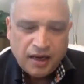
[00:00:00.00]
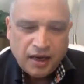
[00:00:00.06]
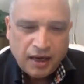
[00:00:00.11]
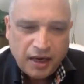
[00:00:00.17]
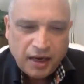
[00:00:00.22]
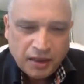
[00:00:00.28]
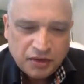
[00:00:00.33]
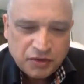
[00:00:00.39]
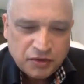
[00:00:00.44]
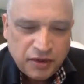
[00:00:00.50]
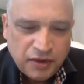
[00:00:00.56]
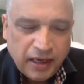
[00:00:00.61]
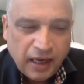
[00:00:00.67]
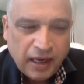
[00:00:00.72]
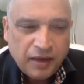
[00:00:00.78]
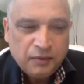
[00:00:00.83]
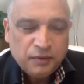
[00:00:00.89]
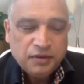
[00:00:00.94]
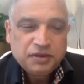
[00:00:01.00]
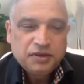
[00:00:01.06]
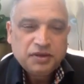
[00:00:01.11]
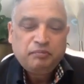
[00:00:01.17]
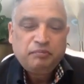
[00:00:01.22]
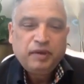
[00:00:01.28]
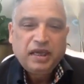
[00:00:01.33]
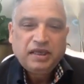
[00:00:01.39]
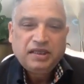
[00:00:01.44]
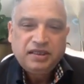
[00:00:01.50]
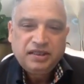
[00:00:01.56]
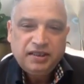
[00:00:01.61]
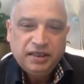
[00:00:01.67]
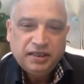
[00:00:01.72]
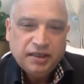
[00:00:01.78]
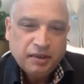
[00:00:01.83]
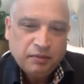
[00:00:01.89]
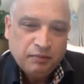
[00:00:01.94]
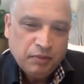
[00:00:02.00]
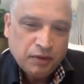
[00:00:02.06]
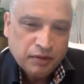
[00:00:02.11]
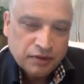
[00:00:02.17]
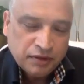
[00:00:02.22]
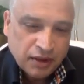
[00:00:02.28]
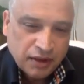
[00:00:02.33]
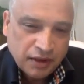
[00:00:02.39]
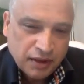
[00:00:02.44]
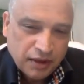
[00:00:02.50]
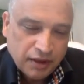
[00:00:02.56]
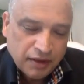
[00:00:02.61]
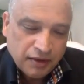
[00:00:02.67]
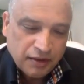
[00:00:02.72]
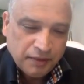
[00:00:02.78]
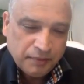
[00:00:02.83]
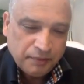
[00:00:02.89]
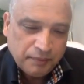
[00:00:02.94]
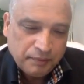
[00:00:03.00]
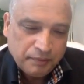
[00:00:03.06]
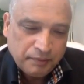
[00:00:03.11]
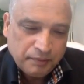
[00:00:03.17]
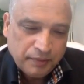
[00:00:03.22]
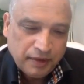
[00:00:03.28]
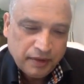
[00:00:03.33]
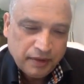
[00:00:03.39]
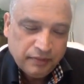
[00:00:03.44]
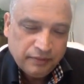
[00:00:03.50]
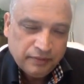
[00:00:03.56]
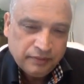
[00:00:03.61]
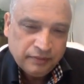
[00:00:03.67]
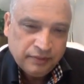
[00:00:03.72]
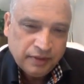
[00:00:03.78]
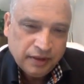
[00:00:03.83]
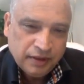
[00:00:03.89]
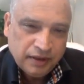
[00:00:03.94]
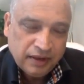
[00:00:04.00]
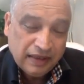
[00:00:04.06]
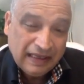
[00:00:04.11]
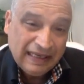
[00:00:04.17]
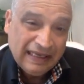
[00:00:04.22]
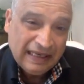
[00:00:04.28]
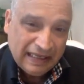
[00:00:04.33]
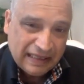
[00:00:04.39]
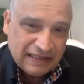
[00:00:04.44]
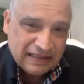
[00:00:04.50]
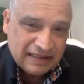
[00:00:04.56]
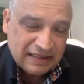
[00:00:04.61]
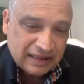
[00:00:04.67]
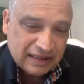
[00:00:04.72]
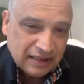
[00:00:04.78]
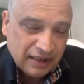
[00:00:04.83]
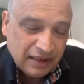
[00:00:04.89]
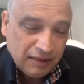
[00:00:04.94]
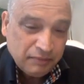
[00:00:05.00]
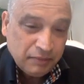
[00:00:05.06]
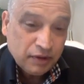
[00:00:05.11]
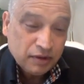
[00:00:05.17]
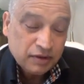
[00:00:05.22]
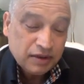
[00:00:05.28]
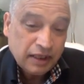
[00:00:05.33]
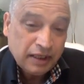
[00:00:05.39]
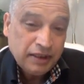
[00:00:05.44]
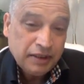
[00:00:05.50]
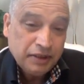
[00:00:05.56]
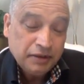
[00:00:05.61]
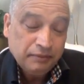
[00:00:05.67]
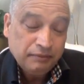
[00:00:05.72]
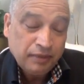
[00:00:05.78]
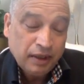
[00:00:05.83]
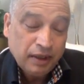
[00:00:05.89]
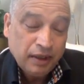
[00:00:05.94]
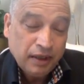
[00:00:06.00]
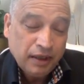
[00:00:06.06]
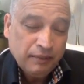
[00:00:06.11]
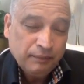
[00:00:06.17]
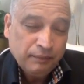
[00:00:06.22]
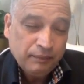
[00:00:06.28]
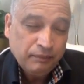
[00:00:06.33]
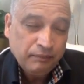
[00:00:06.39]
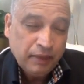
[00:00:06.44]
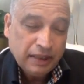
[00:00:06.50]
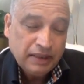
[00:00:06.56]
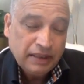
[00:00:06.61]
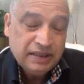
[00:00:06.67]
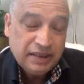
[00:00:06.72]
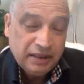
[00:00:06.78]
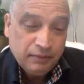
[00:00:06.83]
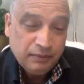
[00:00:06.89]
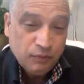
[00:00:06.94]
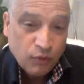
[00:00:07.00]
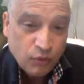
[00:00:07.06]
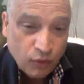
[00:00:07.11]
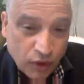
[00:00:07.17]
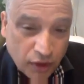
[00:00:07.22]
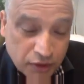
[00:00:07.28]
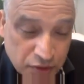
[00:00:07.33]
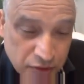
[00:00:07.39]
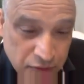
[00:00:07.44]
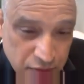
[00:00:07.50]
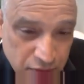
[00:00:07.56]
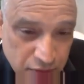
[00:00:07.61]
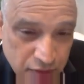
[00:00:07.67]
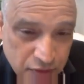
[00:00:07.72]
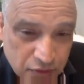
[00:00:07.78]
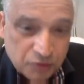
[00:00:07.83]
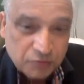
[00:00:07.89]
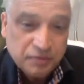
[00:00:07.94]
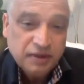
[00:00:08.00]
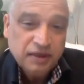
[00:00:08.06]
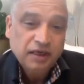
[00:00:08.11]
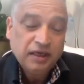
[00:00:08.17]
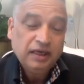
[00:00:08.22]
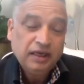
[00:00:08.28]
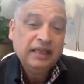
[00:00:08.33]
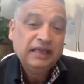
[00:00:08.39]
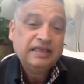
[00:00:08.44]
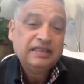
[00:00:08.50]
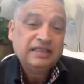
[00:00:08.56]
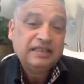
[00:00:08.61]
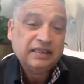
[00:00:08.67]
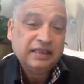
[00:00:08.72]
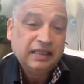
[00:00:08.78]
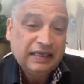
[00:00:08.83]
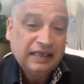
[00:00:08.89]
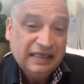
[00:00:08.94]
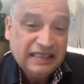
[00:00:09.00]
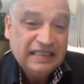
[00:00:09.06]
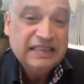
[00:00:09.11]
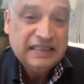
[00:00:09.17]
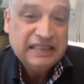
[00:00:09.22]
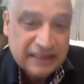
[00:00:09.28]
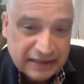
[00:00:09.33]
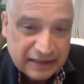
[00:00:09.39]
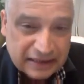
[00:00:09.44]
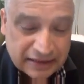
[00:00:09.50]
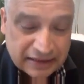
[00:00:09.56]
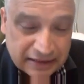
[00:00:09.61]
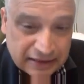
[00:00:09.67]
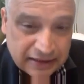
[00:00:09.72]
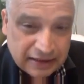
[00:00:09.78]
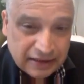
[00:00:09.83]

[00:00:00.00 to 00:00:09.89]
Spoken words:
Actually, I was passionate about the electrical because my dream was to be an electrical engineer.